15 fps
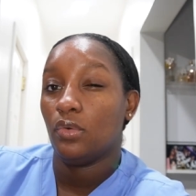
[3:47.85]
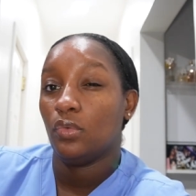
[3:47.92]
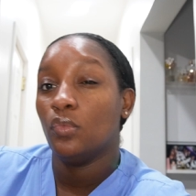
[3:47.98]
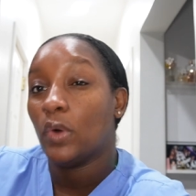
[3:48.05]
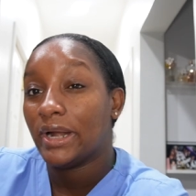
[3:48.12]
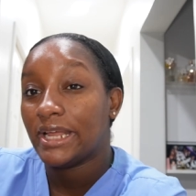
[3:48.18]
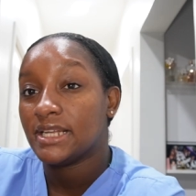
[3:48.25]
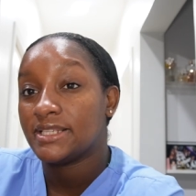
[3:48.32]

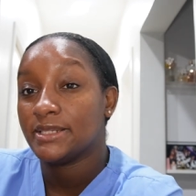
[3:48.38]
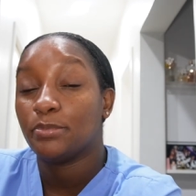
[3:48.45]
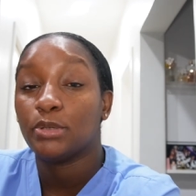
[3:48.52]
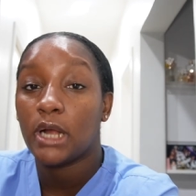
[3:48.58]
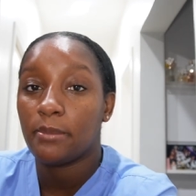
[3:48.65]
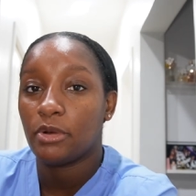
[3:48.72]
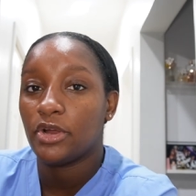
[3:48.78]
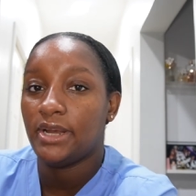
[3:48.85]
What is the
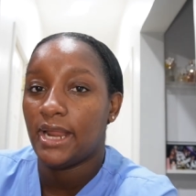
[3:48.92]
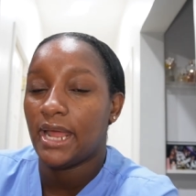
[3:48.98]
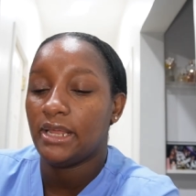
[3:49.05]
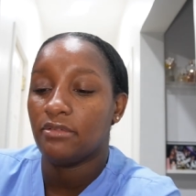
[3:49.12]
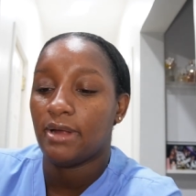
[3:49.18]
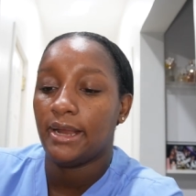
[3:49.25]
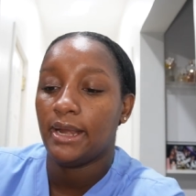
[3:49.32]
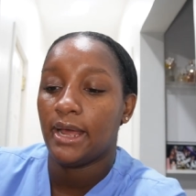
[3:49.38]
primary
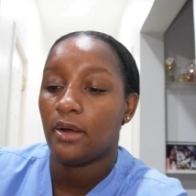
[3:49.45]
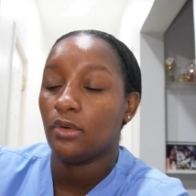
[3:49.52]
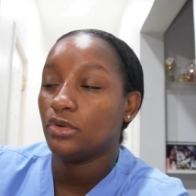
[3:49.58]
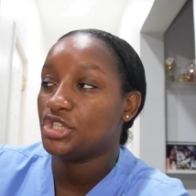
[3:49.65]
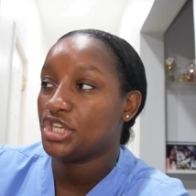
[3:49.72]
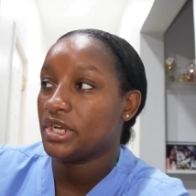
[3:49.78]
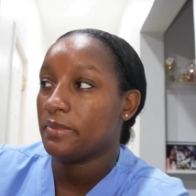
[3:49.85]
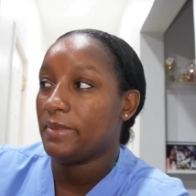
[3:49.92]
nanny right now?
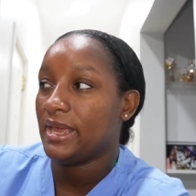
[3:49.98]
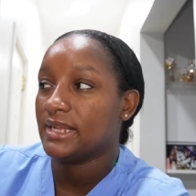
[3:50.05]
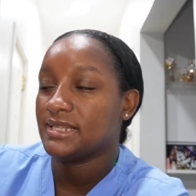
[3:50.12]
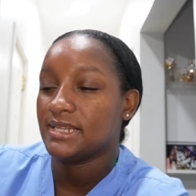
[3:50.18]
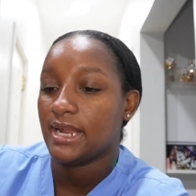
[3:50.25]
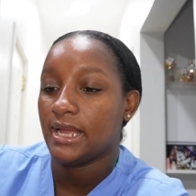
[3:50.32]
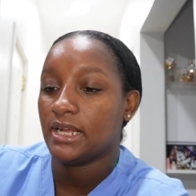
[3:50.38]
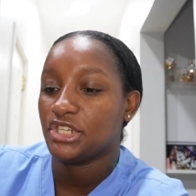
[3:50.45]
She can make it
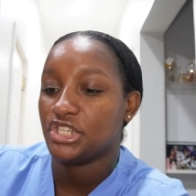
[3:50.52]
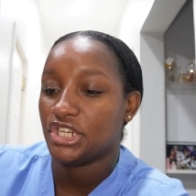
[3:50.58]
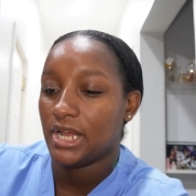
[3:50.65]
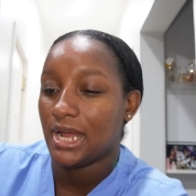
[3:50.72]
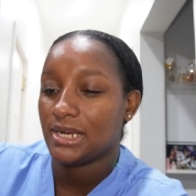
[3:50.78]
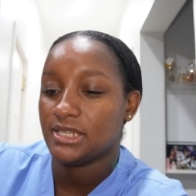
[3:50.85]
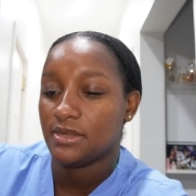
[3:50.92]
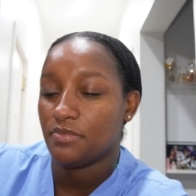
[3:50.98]
tonight because she
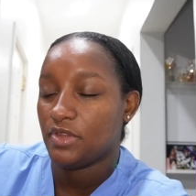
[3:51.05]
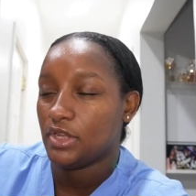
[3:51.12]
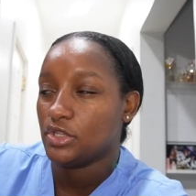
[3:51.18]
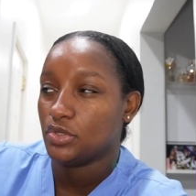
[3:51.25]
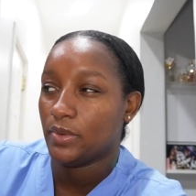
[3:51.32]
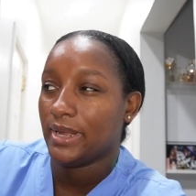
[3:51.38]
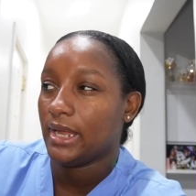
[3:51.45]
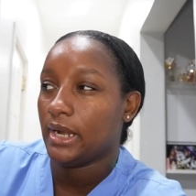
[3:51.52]
had something
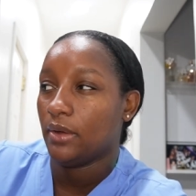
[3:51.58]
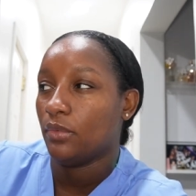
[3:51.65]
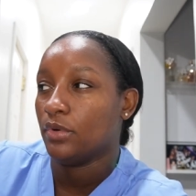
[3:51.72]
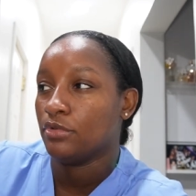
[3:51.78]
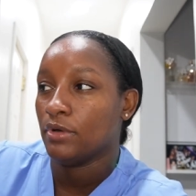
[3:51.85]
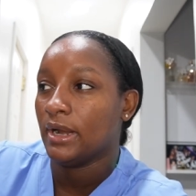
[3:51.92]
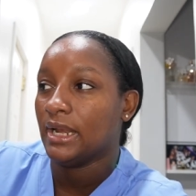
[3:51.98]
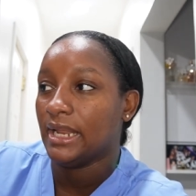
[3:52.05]
doing and it
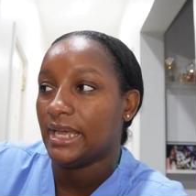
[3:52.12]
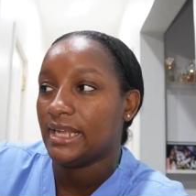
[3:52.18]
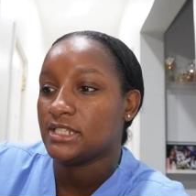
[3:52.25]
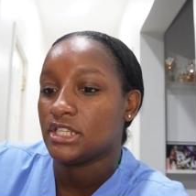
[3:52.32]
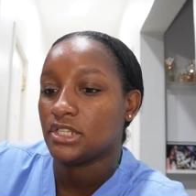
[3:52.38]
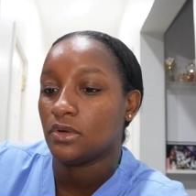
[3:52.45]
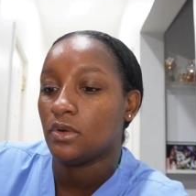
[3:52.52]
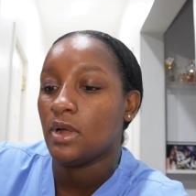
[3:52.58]
would run late.
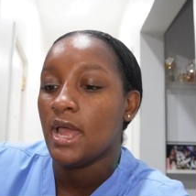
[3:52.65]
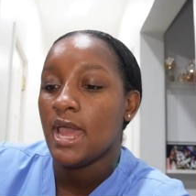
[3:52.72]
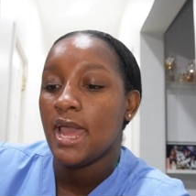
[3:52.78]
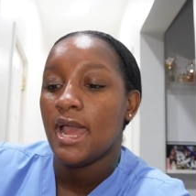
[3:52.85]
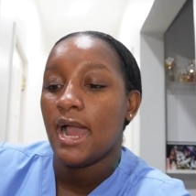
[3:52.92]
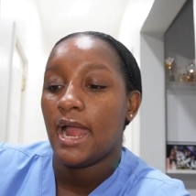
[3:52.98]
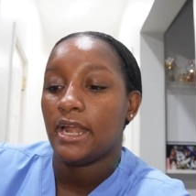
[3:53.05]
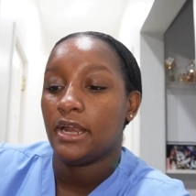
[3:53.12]
So
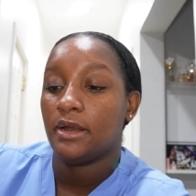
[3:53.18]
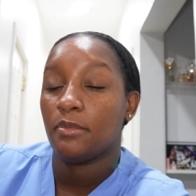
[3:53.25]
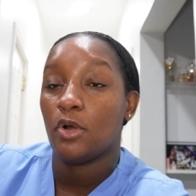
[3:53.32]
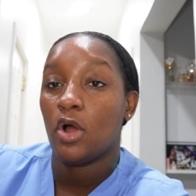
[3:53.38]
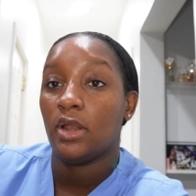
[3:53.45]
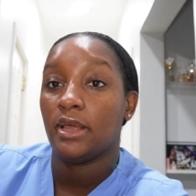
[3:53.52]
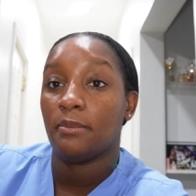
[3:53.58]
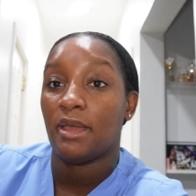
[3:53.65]
I ended up
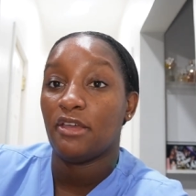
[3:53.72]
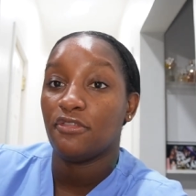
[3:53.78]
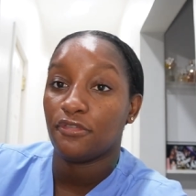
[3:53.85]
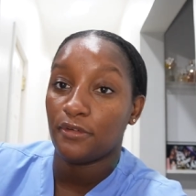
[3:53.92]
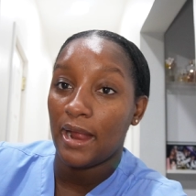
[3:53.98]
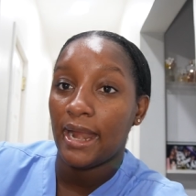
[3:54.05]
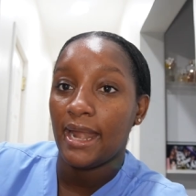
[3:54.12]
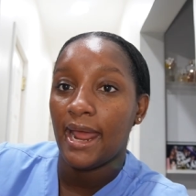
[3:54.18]
calling my
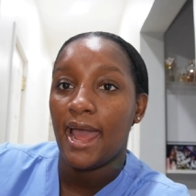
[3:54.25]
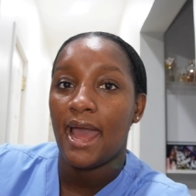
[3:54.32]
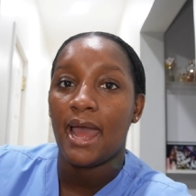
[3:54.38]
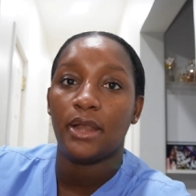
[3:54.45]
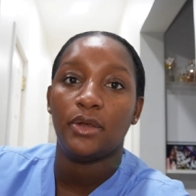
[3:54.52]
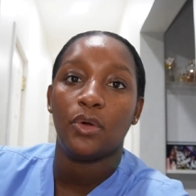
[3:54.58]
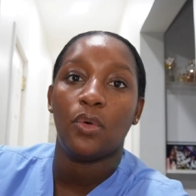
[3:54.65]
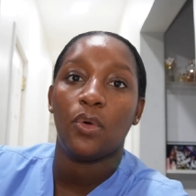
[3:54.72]
friend
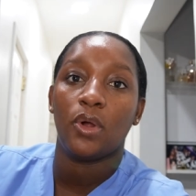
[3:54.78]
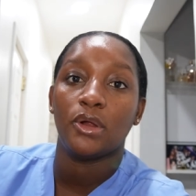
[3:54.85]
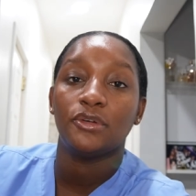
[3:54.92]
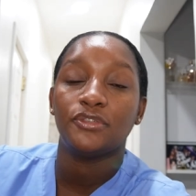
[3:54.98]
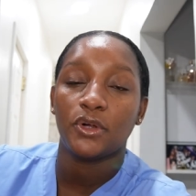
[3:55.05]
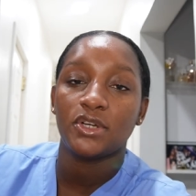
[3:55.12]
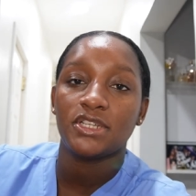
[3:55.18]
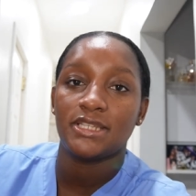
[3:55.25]
and our
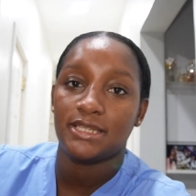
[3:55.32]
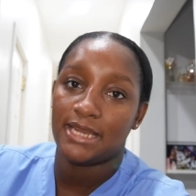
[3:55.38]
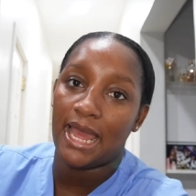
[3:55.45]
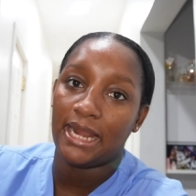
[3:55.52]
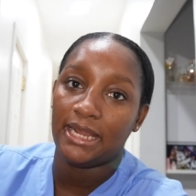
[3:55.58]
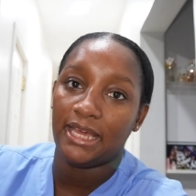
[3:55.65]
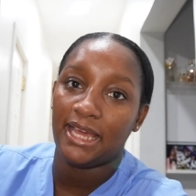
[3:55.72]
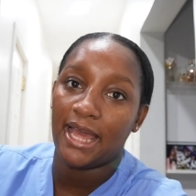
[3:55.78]
first
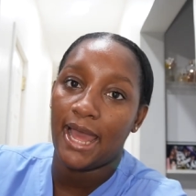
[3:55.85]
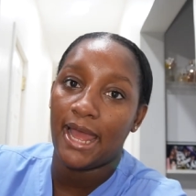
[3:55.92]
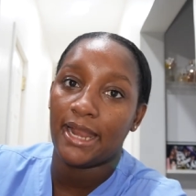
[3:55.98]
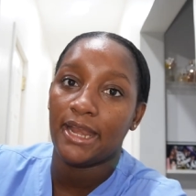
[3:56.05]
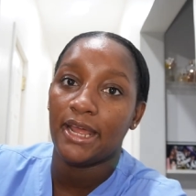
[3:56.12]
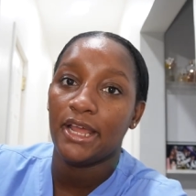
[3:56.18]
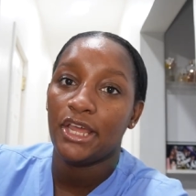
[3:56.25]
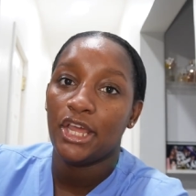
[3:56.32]
nanny,
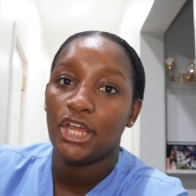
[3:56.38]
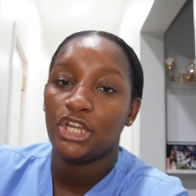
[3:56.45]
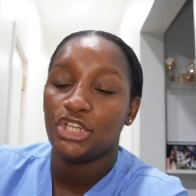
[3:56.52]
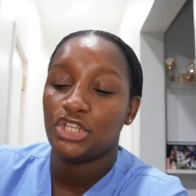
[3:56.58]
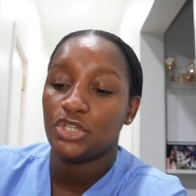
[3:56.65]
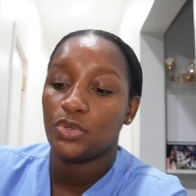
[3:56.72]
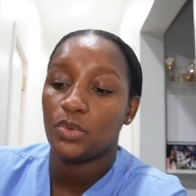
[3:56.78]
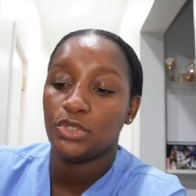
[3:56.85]
and
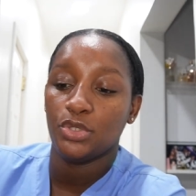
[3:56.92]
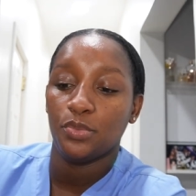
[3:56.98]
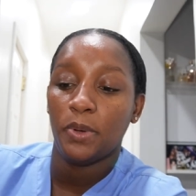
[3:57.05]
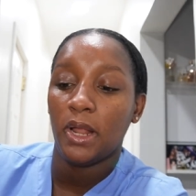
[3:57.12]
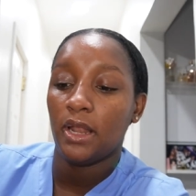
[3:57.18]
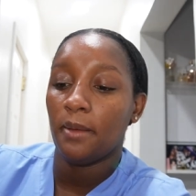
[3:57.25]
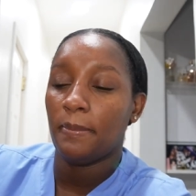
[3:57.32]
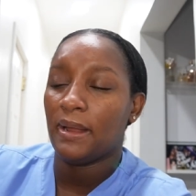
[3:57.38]
she's going to
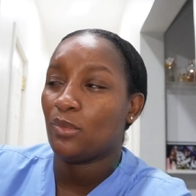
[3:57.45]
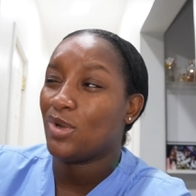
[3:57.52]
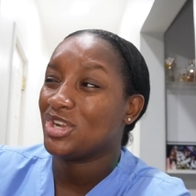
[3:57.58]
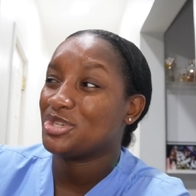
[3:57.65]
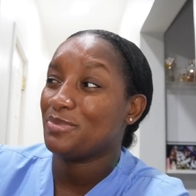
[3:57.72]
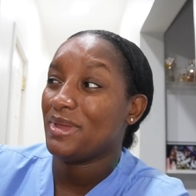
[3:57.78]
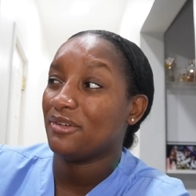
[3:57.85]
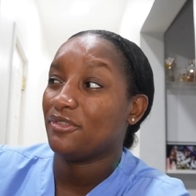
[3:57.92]
pull up and
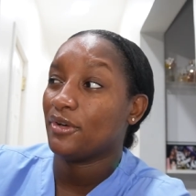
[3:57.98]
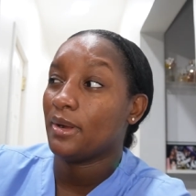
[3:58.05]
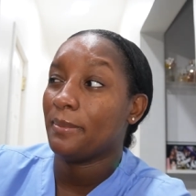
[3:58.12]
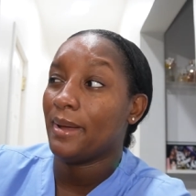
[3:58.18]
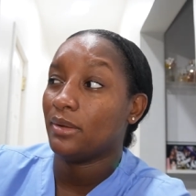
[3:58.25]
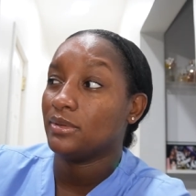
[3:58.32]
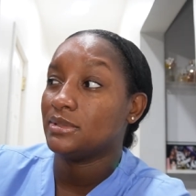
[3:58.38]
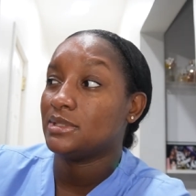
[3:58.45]
watch me for
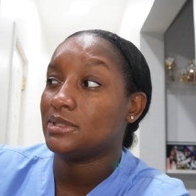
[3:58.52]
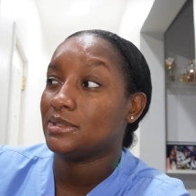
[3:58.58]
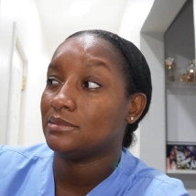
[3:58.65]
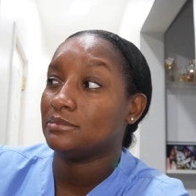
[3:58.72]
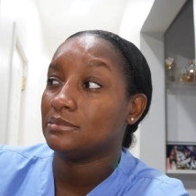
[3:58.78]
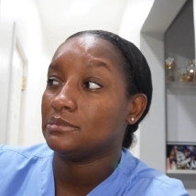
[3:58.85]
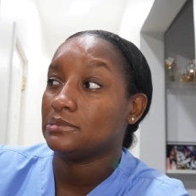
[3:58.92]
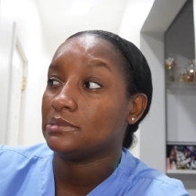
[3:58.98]
about
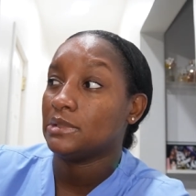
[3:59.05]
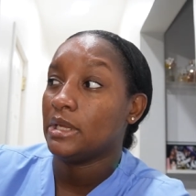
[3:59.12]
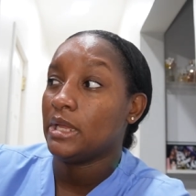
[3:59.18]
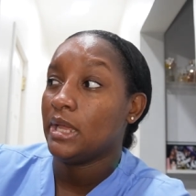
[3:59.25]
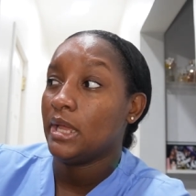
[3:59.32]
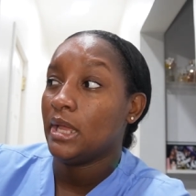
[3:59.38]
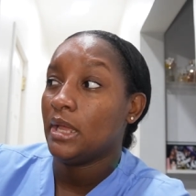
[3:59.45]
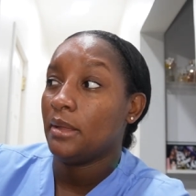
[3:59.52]

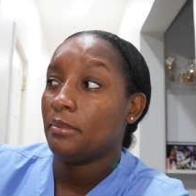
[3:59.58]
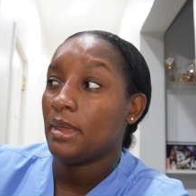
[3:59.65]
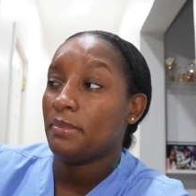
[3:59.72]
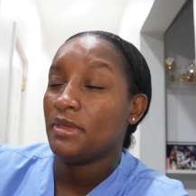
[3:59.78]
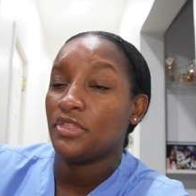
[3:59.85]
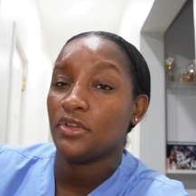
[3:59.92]
maybe